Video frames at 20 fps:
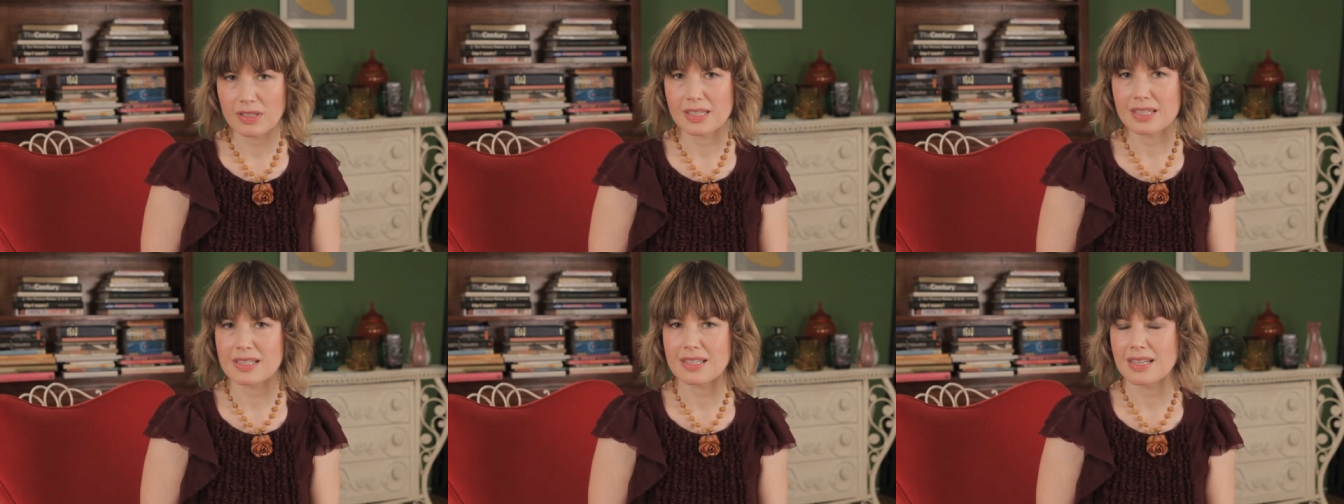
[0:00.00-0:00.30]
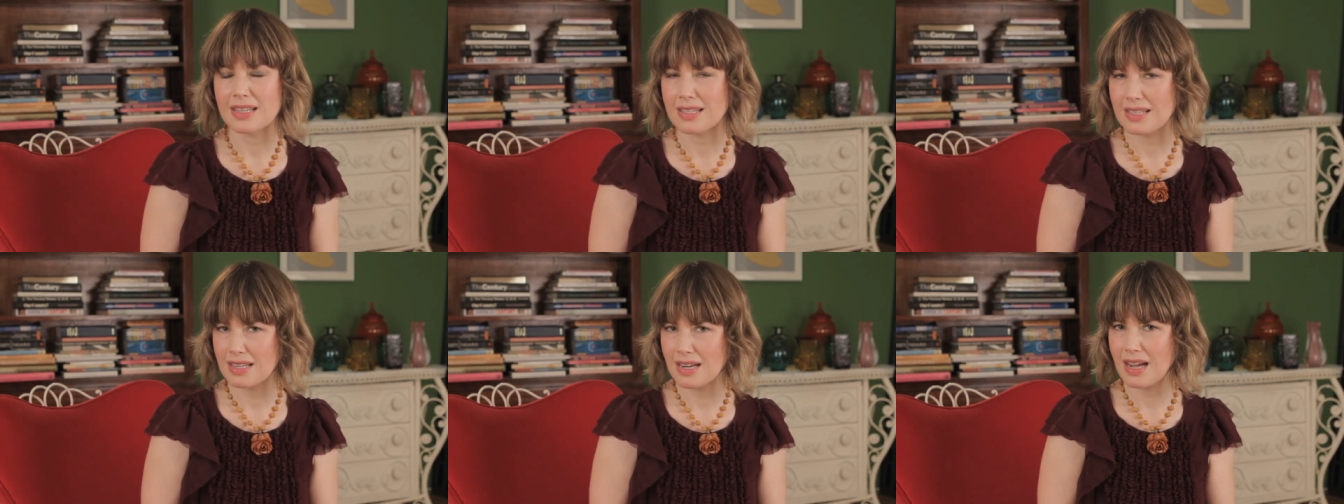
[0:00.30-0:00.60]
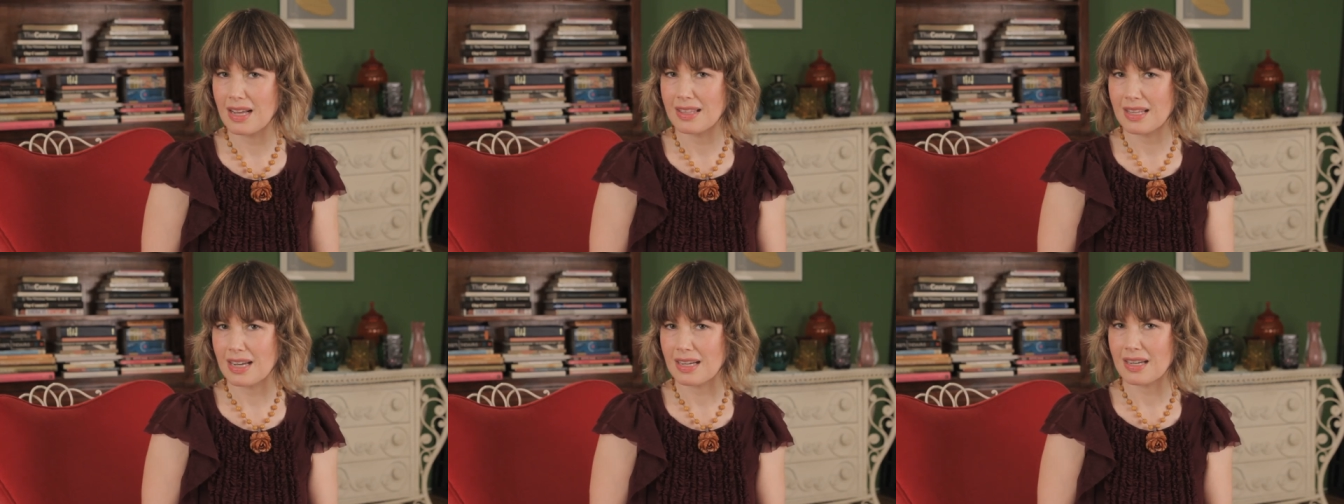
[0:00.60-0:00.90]
It's
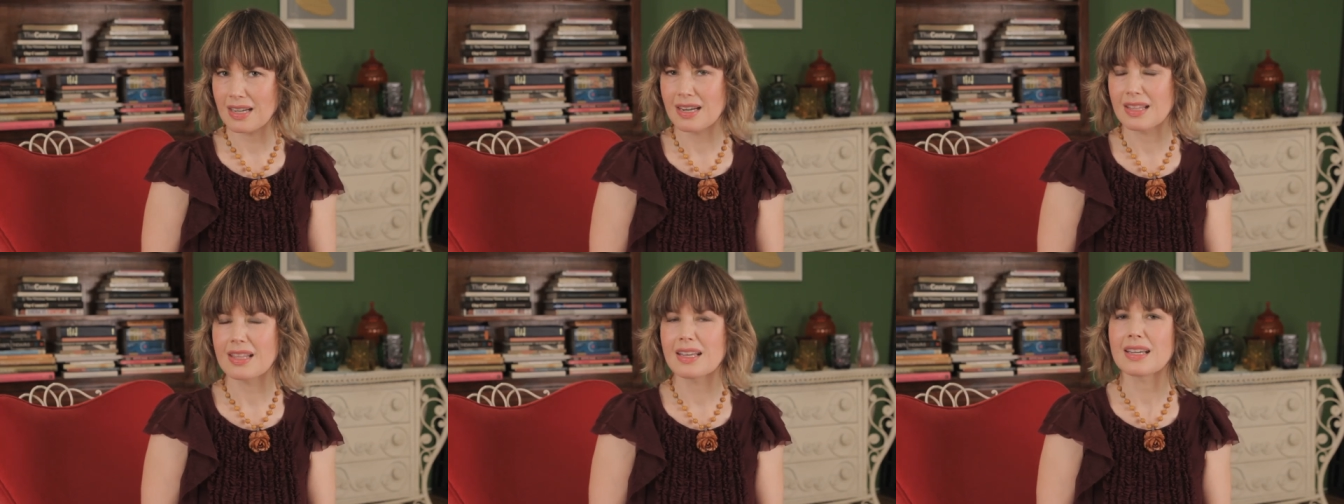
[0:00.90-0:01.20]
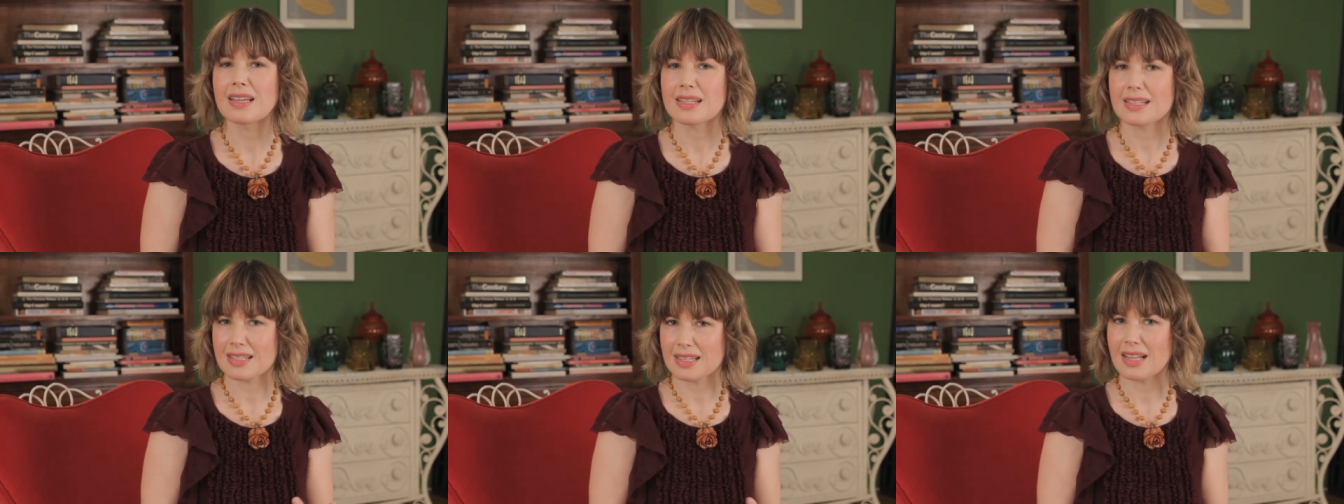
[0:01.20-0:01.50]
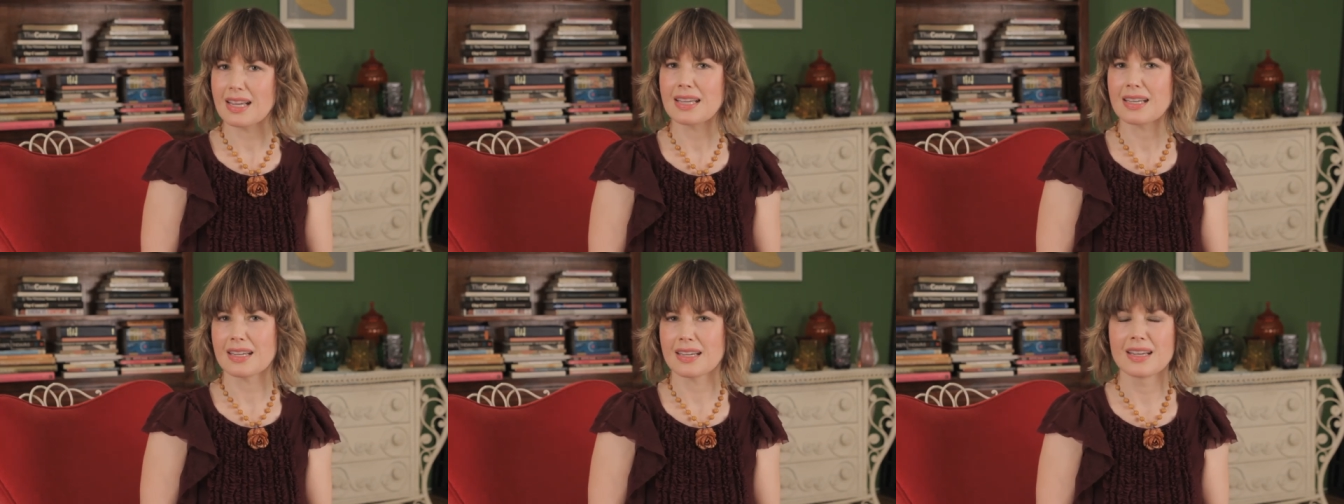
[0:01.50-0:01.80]
not that kind of thing. It's
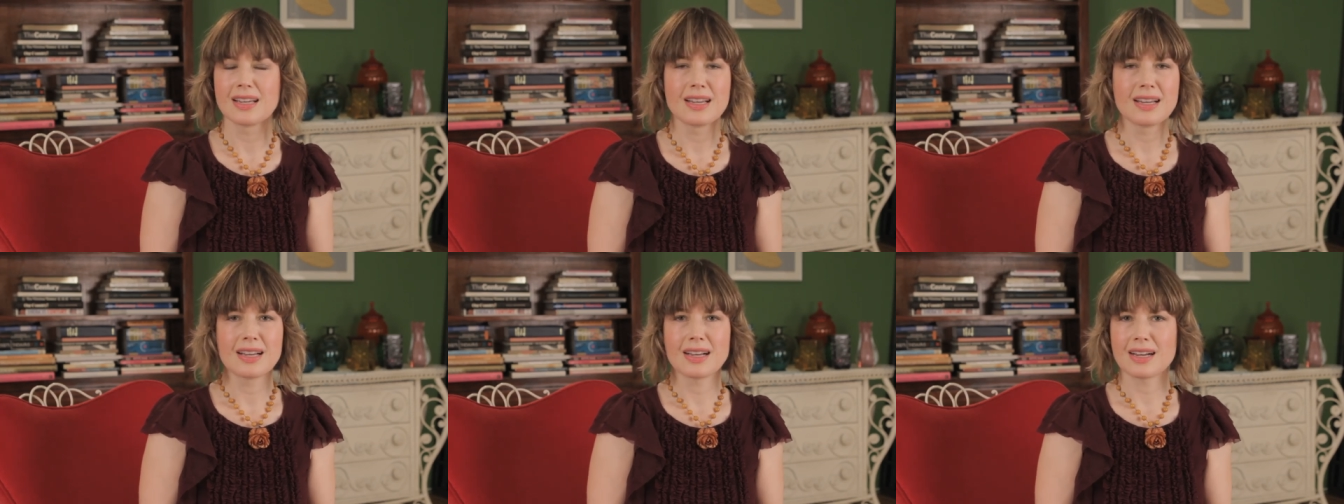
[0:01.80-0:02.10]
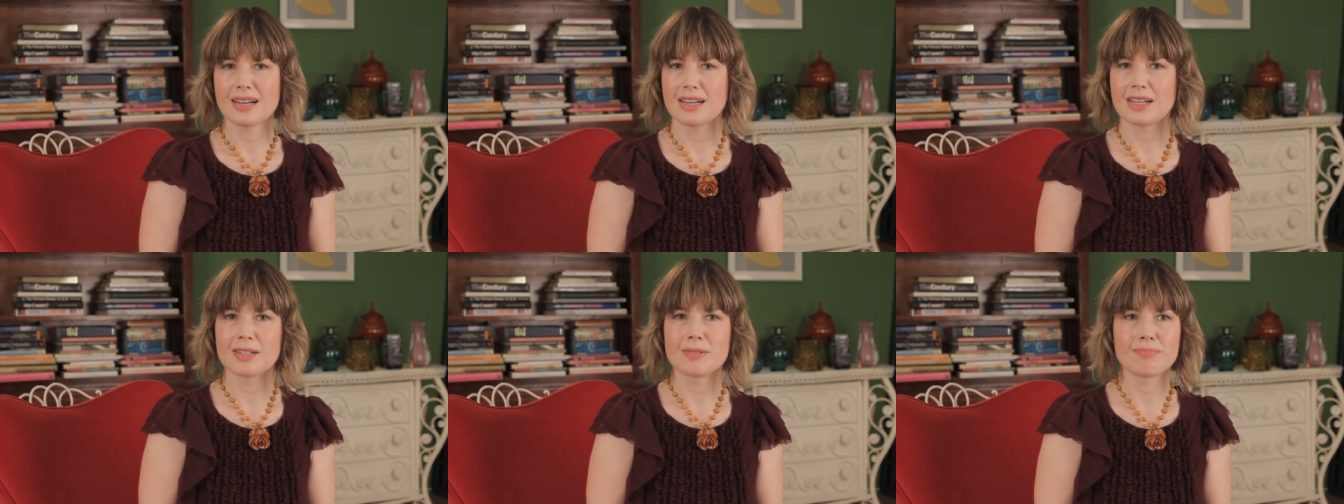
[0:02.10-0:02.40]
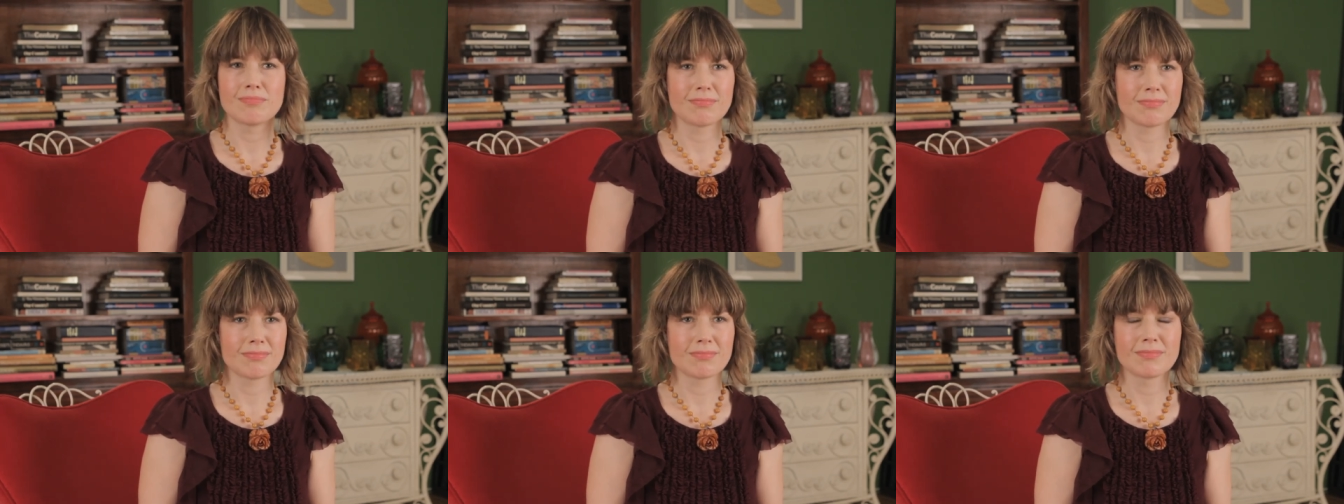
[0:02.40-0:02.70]
like,
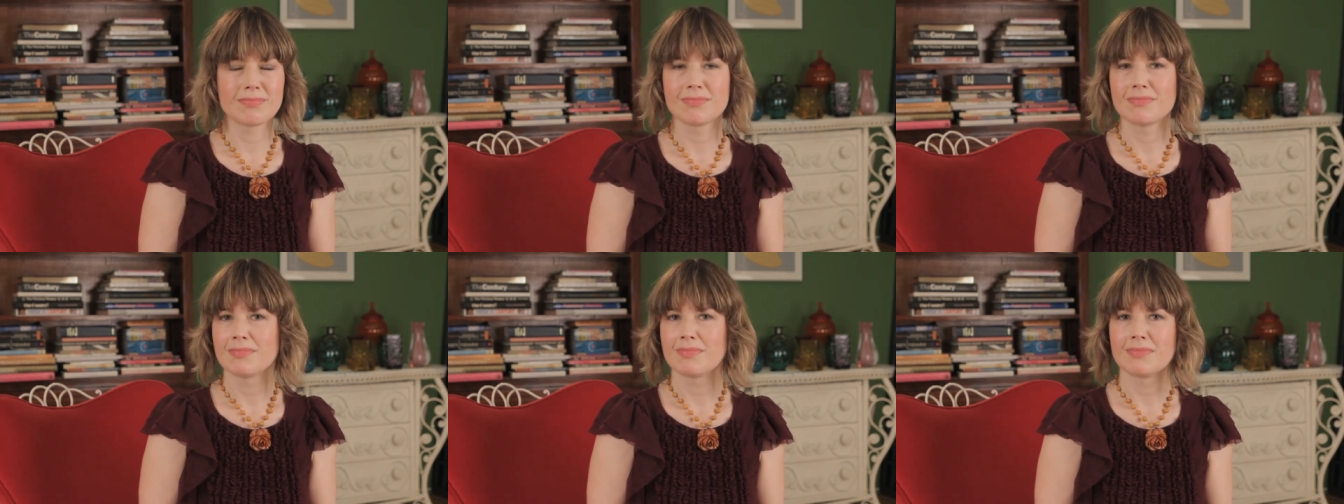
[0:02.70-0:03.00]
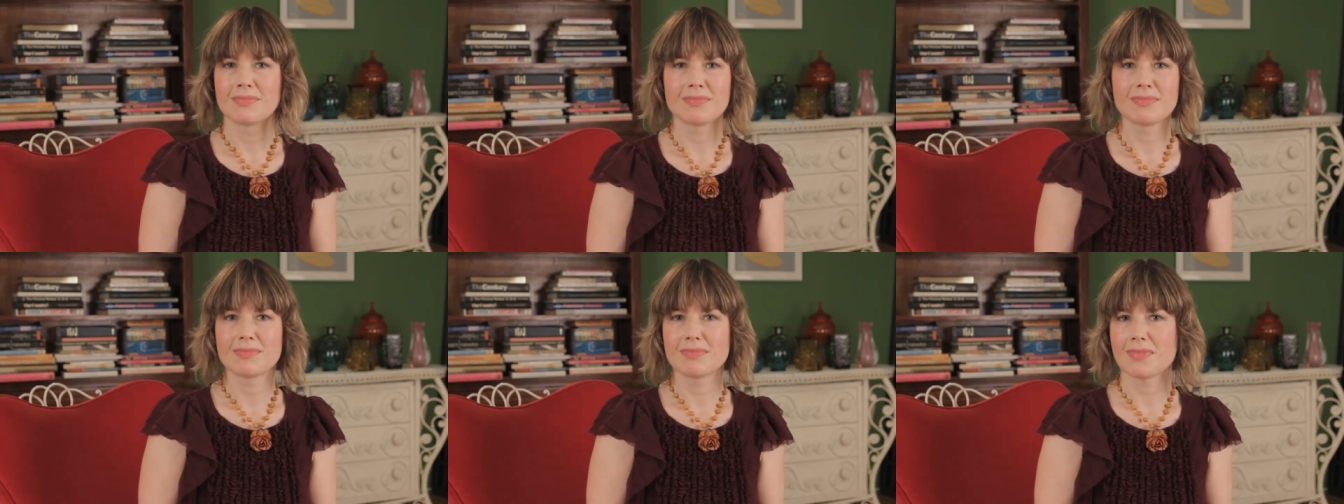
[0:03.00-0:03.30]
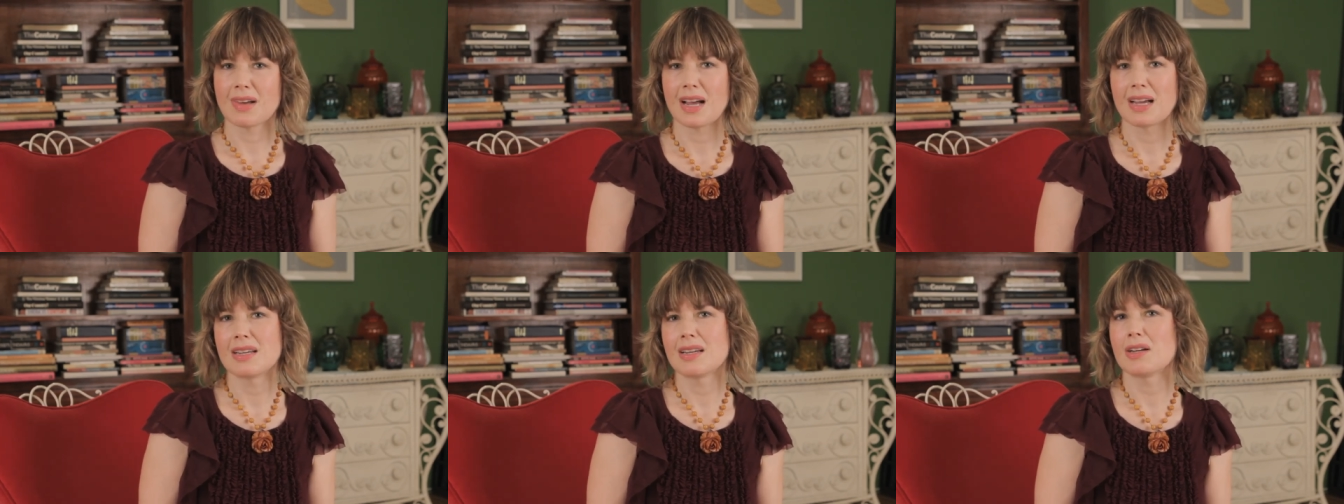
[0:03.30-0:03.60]

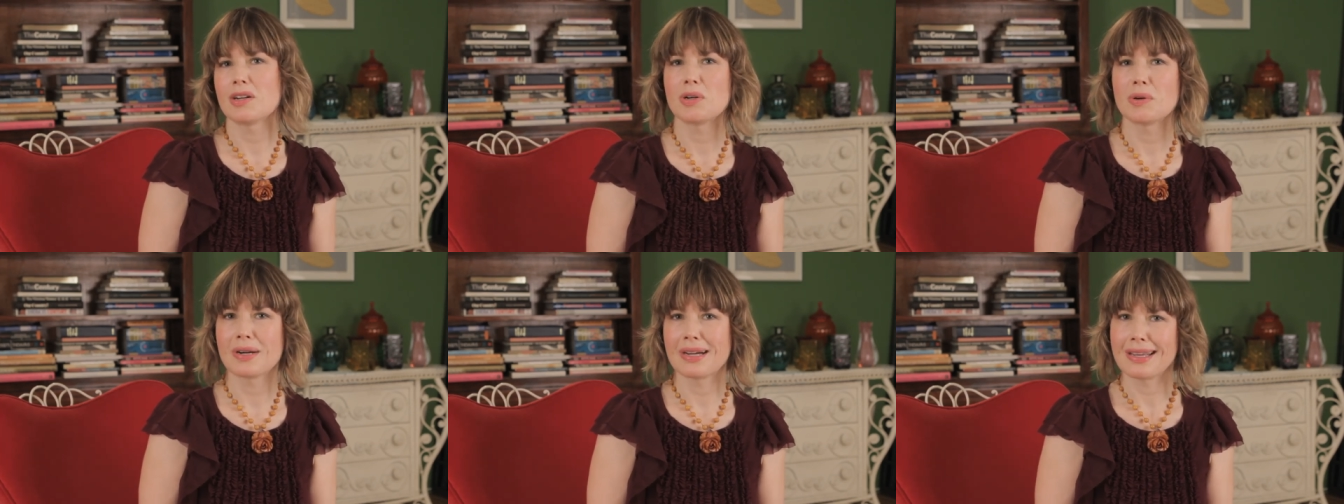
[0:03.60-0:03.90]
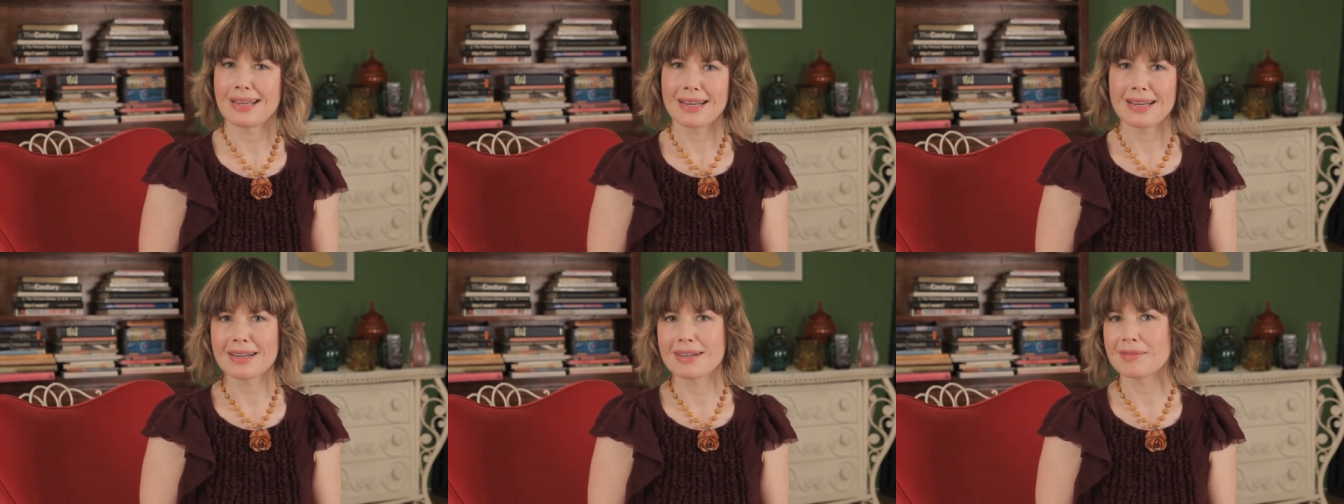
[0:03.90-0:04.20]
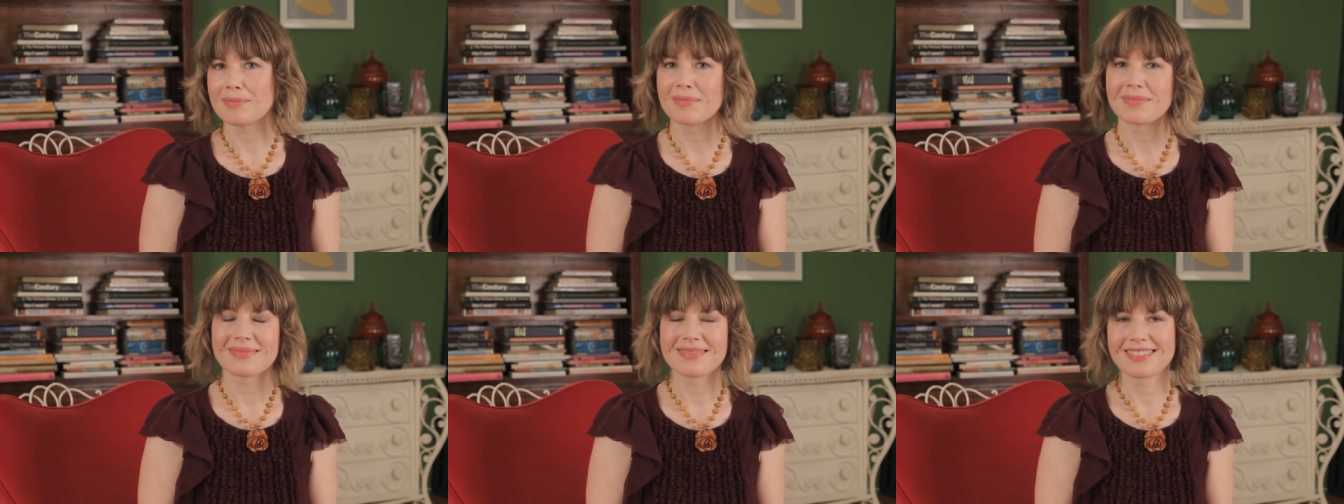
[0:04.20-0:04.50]
I know who I
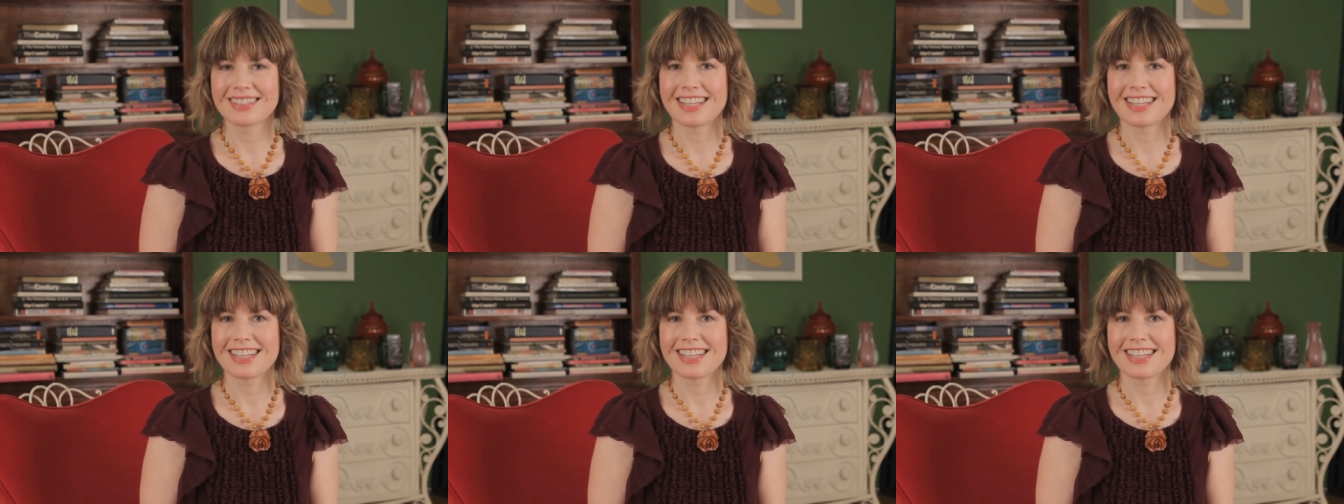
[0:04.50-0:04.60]
am.